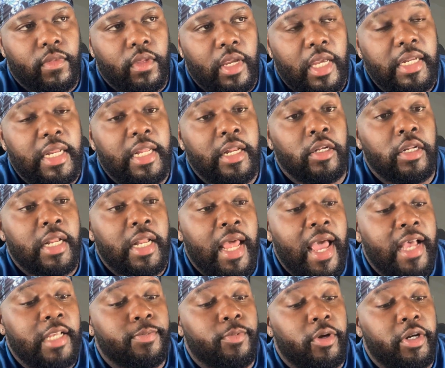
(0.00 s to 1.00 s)
And then on the
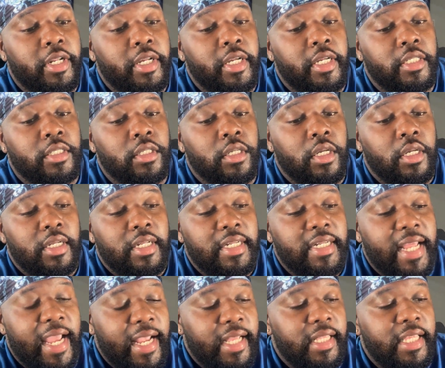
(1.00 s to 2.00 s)
last part is
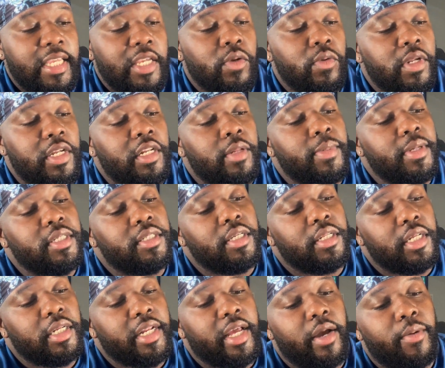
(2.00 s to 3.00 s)
daily, you need to be
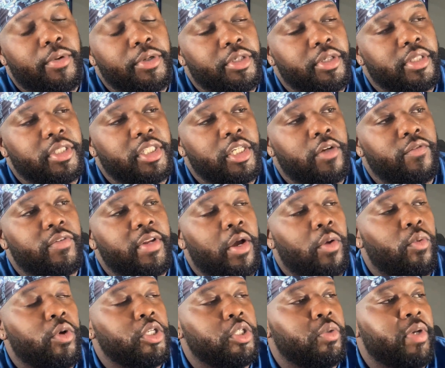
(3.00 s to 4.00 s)
sitting down with yourself. Now,
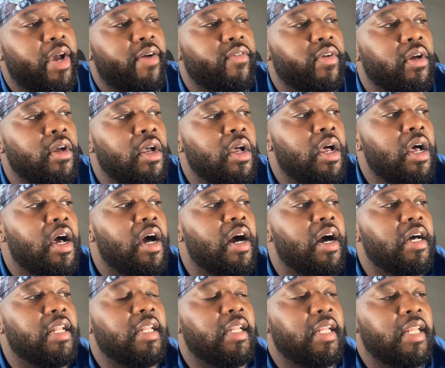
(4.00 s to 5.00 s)
once you have
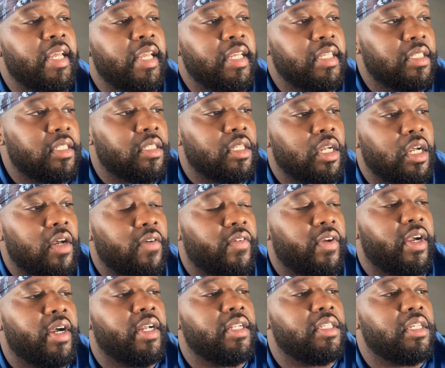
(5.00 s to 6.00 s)
a list of
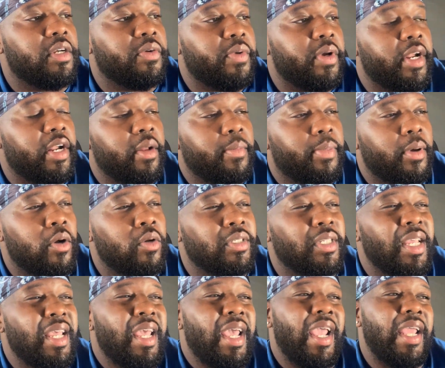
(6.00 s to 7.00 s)
content ready to
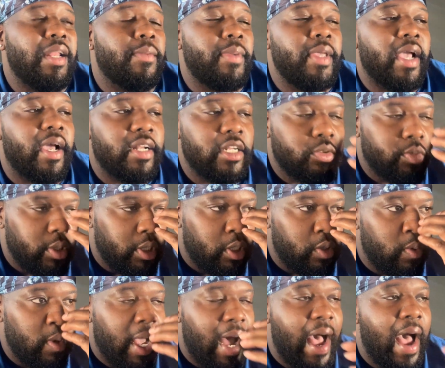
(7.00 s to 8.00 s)
post, and to be honest with
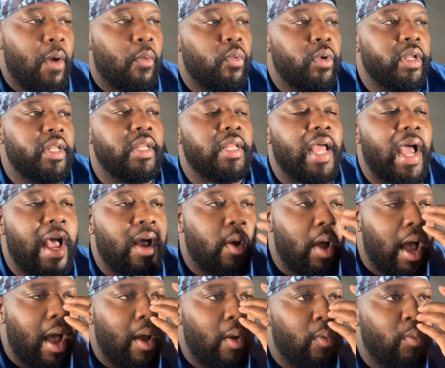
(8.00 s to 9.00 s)
you, I
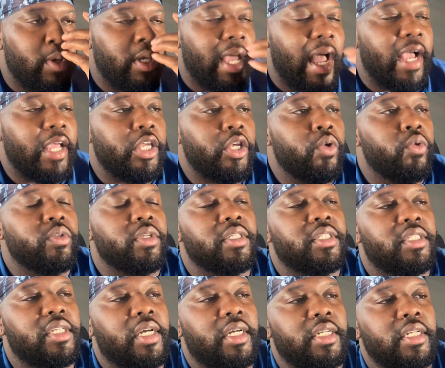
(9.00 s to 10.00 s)
use
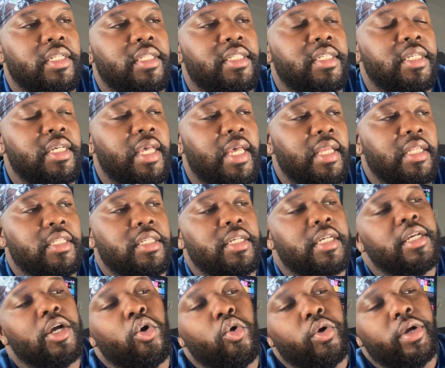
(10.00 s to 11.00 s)
Asana
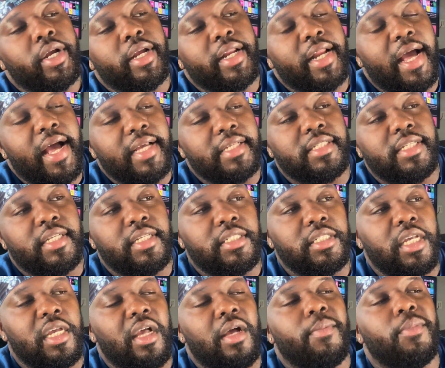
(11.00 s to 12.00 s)
to organize
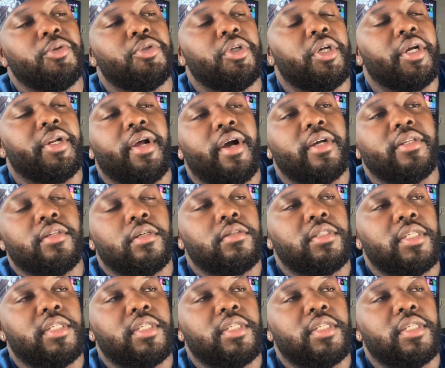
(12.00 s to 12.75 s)
this, but you could also